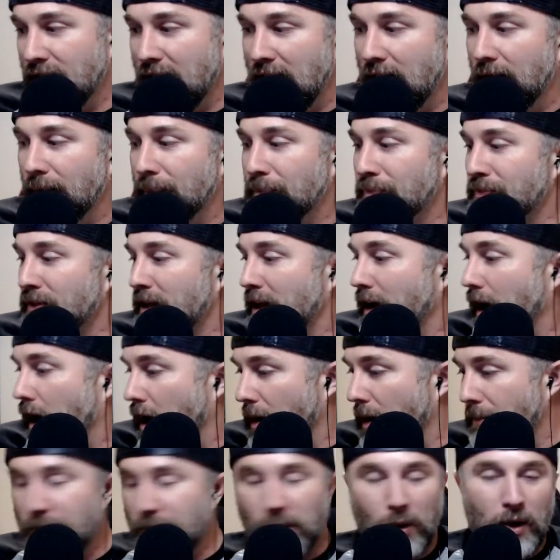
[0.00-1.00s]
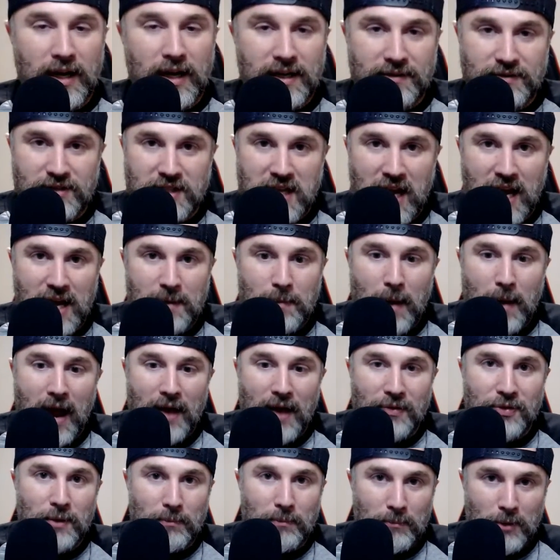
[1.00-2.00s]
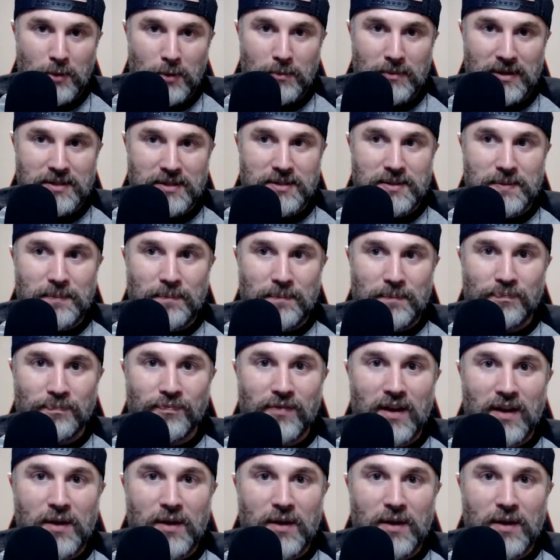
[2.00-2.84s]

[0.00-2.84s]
Now, Braves game at the moment.